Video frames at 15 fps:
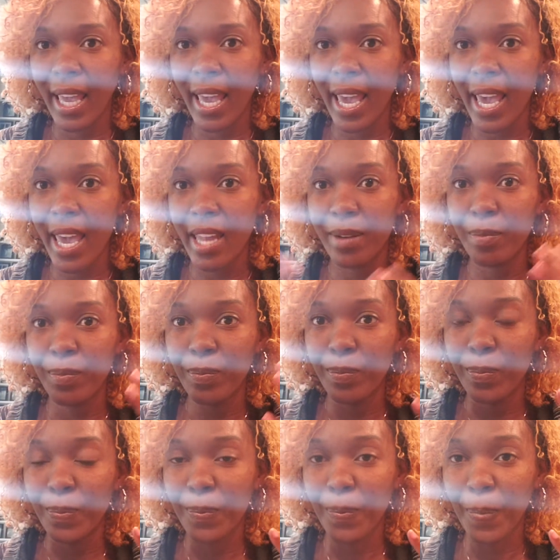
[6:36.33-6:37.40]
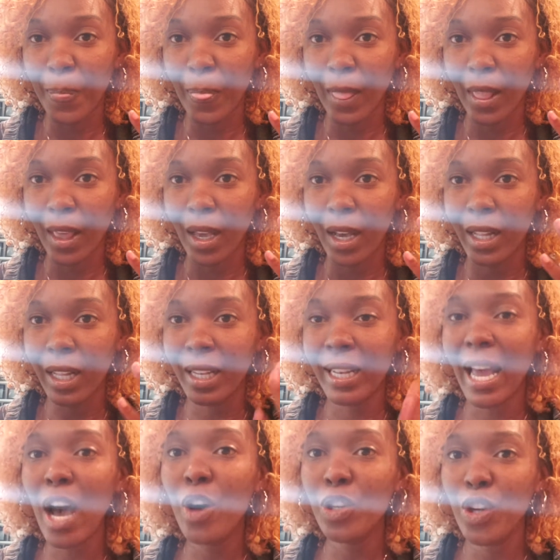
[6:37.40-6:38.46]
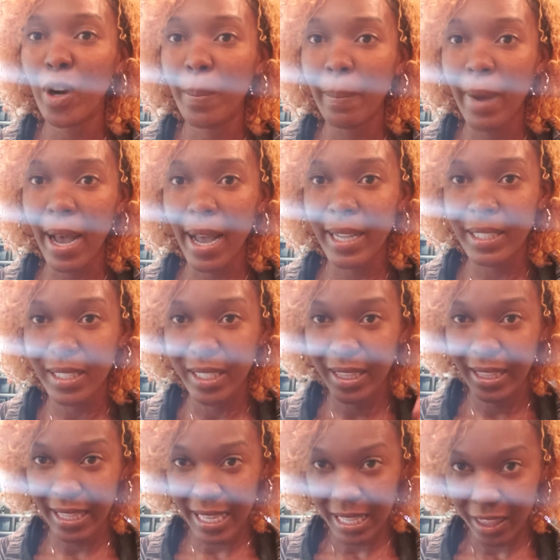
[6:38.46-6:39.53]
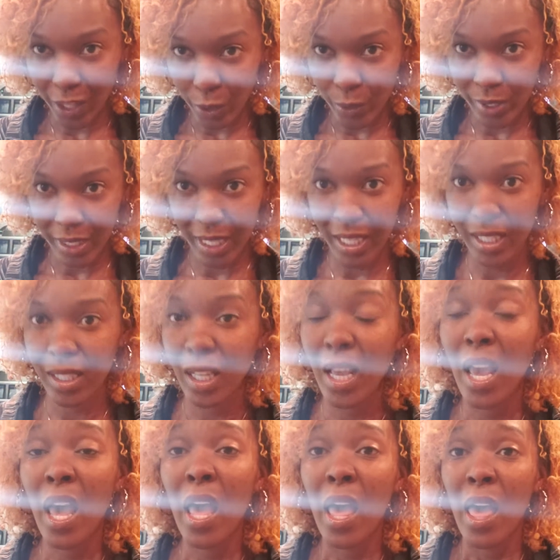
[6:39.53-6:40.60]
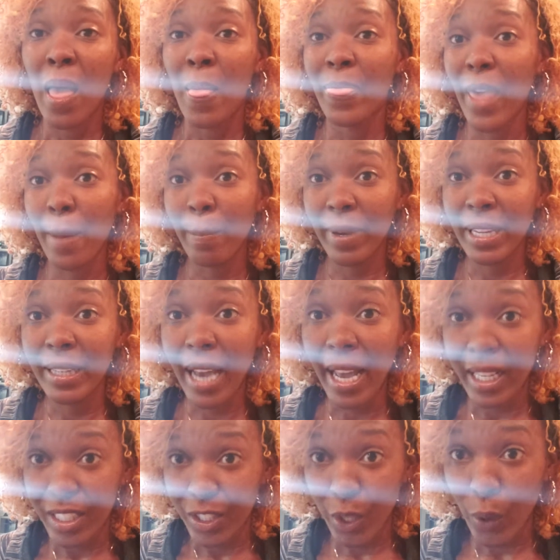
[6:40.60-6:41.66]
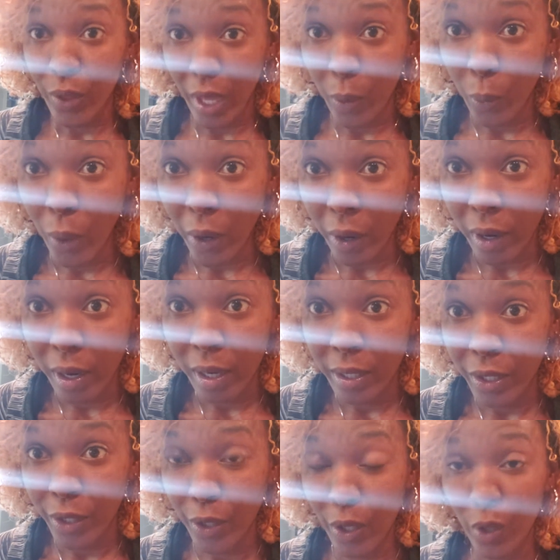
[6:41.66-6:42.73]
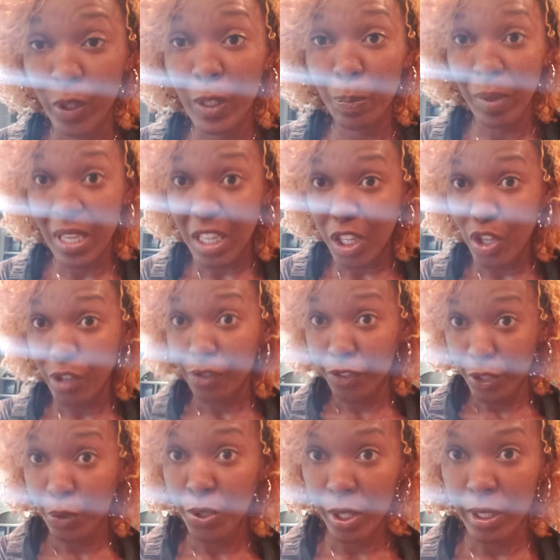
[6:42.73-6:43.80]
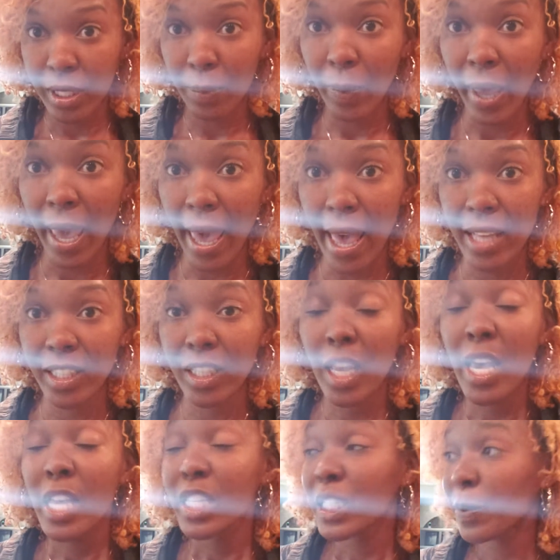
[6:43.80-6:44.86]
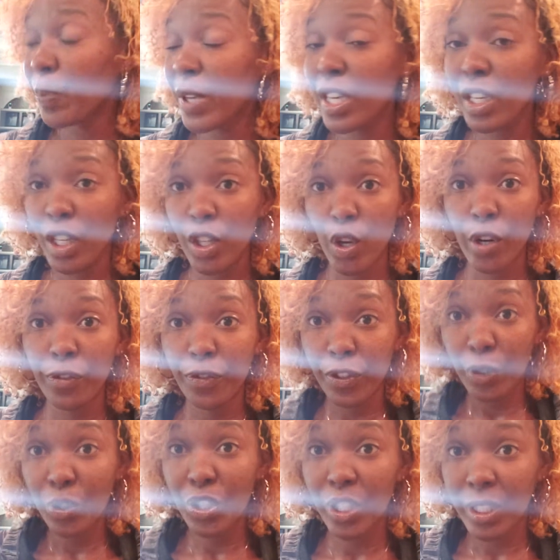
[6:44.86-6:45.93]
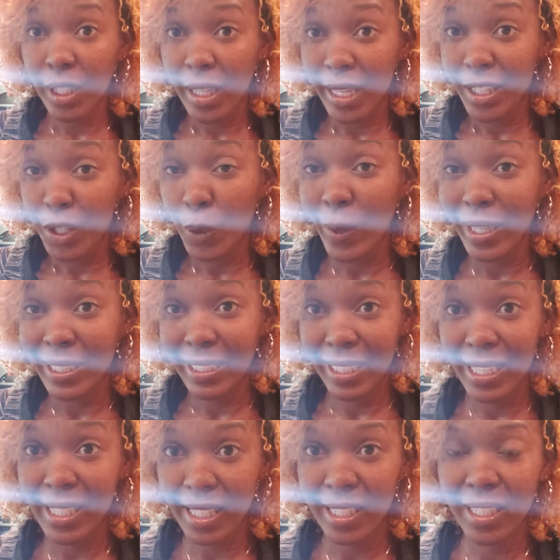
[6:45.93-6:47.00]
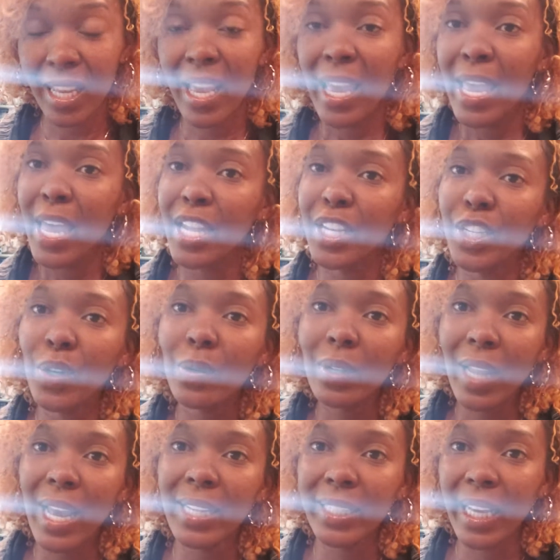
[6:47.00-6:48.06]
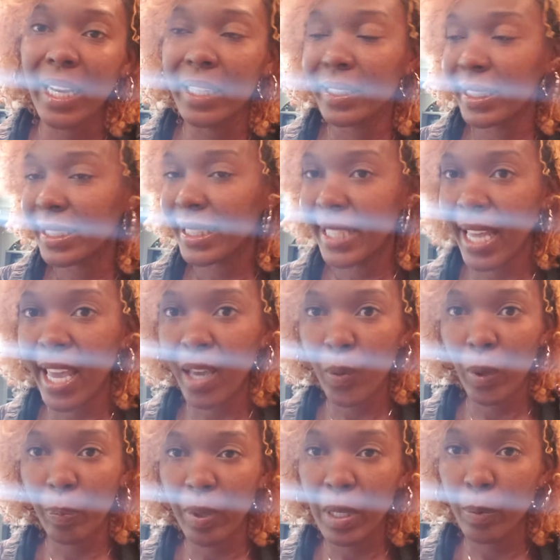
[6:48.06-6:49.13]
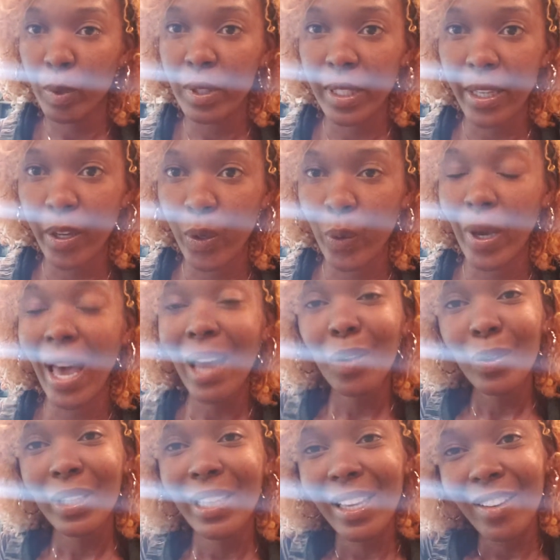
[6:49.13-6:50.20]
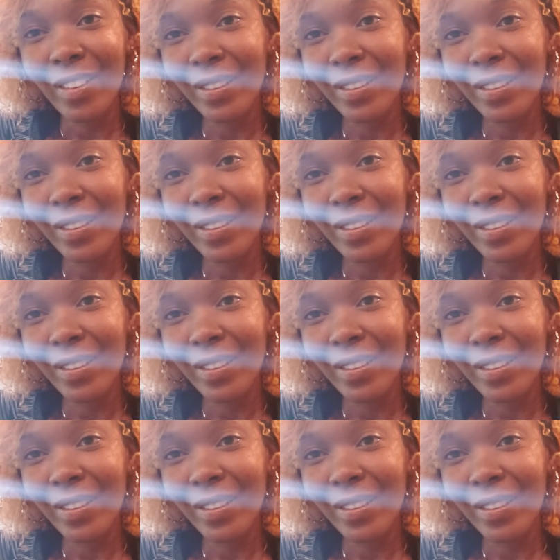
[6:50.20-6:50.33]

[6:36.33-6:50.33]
and allow your mind to think those things that be not as though they were. Speak your future to pass. Speak your future into existence. And don't lie down and take what people tell you. I don't care